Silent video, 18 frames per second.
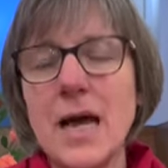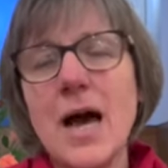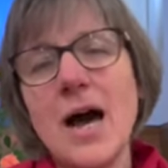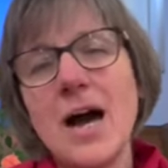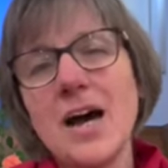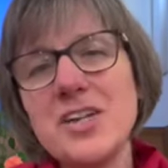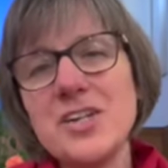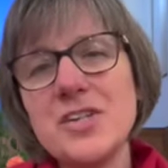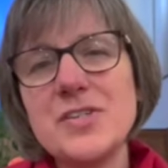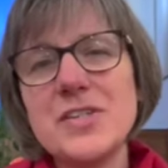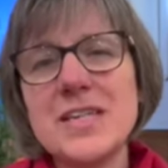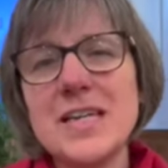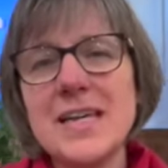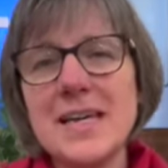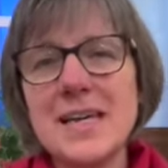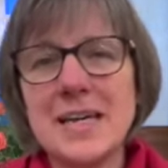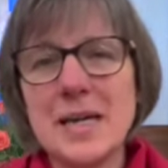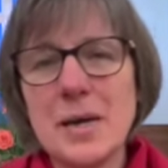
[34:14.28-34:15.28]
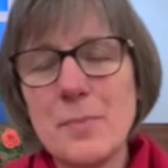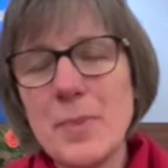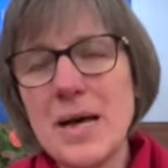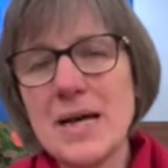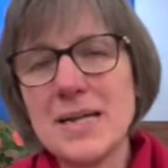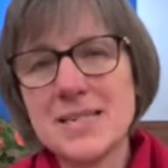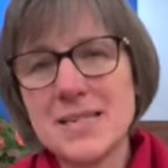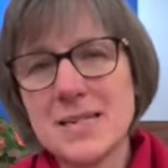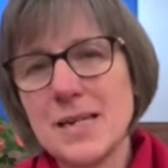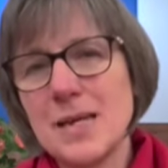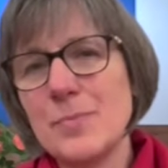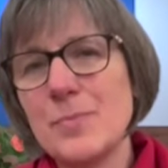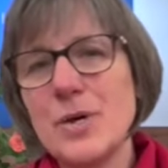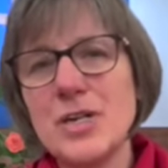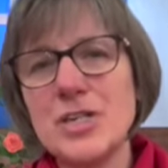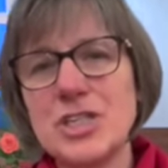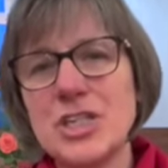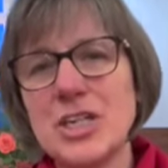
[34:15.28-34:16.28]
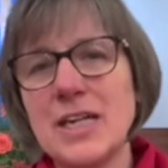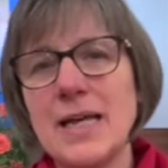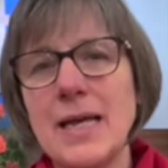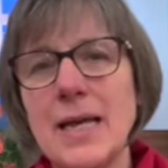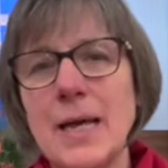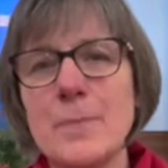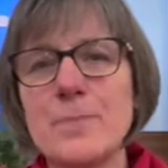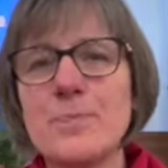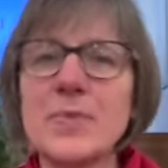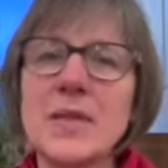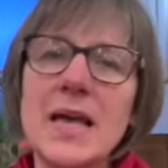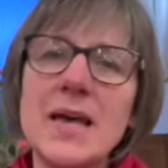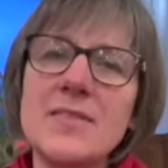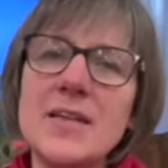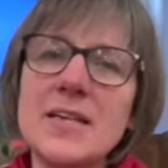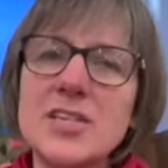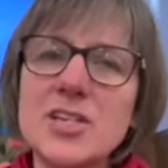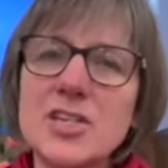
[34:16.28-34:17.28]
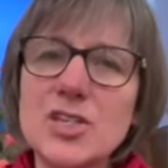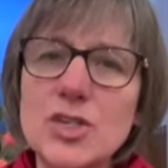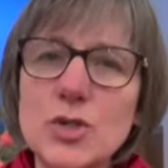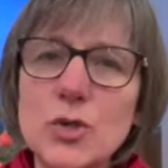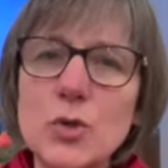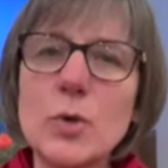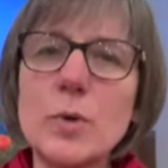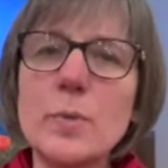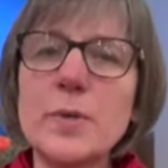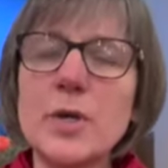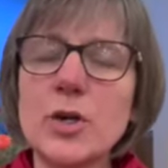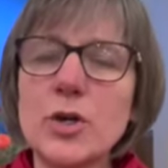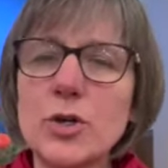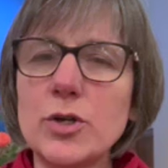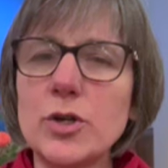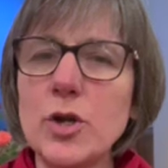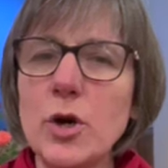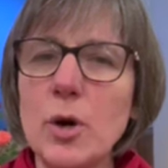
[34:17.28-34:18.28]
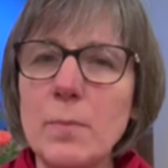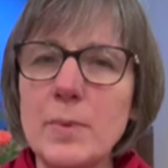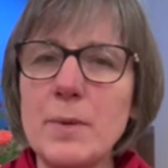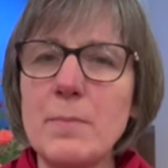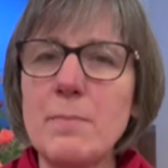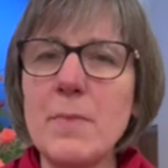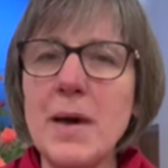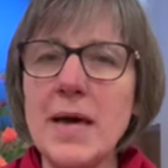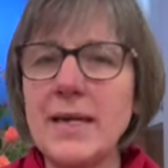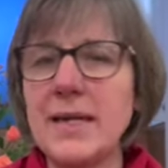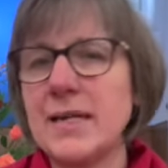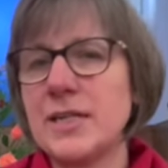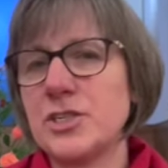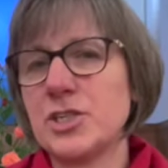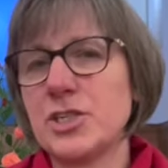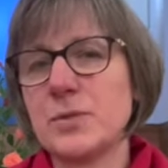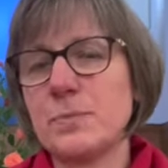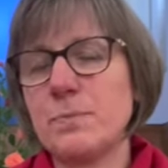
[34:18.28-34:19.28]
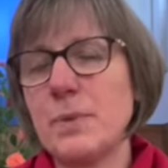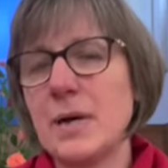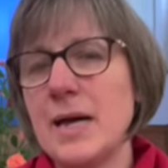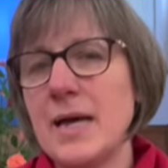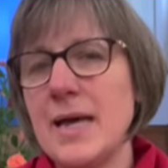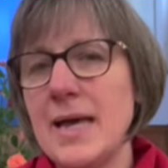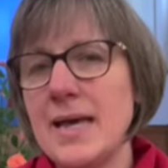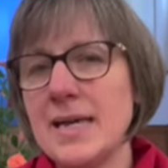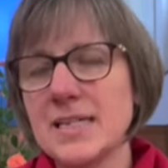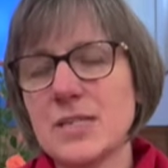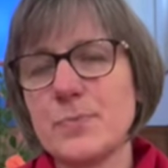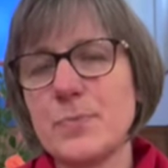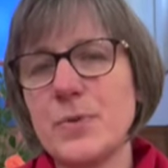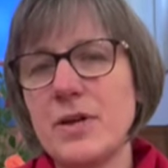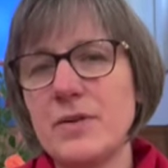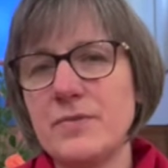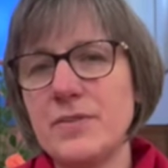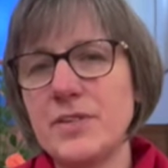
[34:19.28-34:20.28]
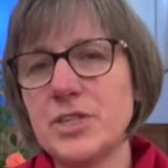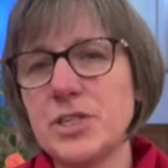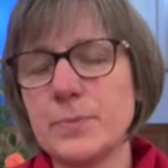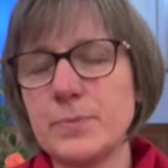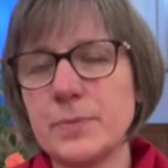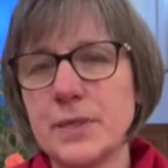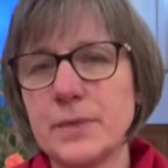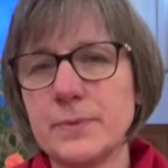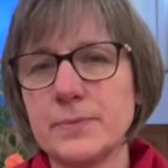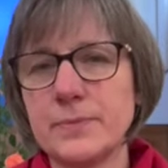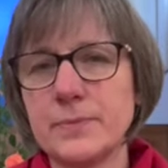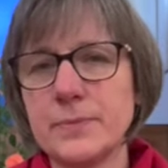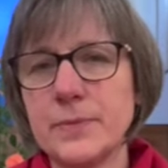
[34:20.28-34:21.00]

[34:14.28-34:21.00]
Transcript: Are you seeing a pattern emerging here? There's a storm that could not be managed by expert fishermen.